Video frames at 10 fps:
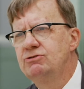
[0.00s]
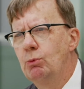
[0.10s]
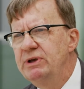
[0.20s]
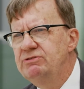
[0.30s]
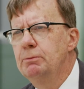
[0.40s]
So
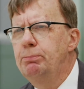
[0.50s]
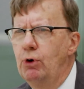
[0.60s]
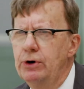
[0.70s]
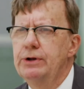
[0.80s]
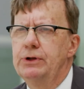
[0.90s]
we
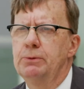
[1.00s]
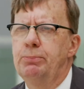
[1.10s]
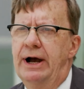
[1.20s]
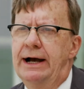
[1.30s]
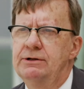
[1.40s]
supported their
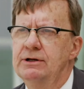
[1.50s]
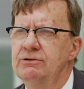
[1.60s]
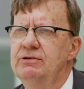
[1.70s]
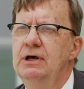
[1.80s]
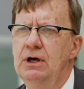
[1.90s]

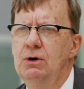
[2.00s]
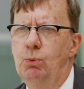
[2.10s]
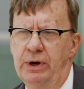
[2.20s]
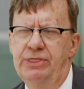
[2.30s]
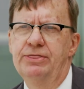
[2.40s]
practice
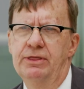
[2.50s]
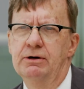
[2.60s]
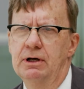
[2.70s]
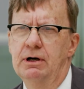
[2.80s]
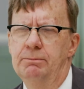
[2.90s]
with
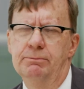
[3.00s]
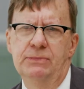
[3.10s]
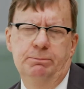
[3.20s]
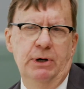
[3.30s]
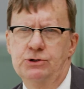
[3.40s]

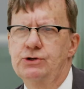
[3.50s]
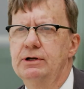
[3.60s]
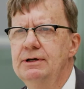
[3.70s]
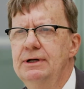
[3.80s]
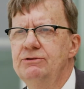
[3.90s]
the budget.
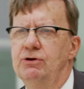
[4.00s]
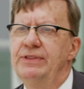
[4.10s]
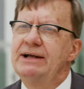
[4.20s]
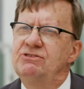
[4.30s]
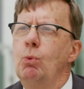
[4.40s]
So
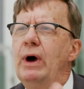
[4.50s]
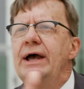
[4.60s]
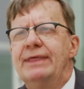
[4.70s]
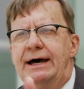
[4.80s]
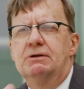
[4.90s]
that's a
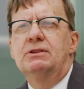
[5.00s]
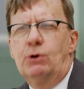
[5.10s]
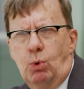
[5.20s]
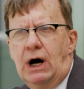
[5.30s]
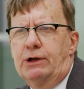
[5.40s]
way that
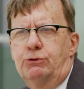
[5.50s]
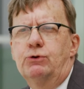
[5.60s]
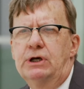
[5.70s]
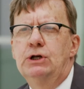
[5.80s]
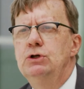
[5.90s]
the
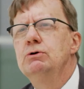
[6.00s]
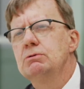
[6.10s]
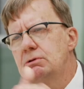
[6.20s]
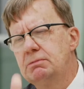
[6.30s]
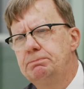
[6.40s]
walkthrough can
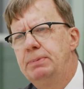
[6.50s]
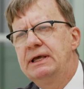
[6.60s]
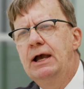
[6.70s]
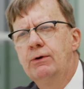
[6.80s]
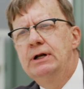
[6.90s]
be
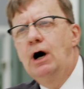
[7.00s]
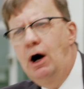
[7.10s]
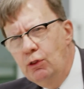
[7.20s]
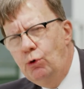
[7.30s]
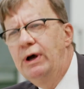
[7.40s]
carried
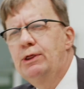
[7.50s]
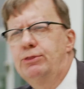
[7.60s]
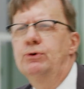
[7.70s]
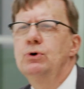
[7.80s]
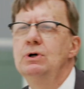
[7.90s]
all the way
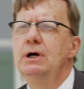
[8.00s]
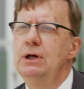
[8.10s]
through